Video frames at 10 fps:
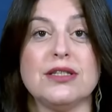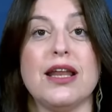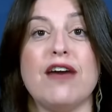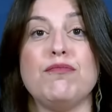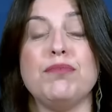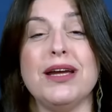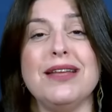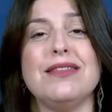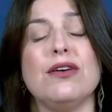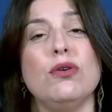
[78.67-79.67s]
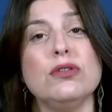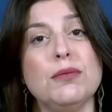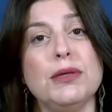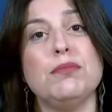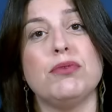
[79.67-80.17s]
that have paid the
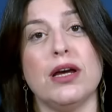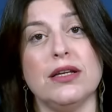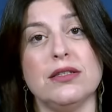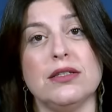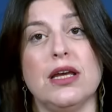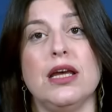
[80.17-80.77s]
ultimate price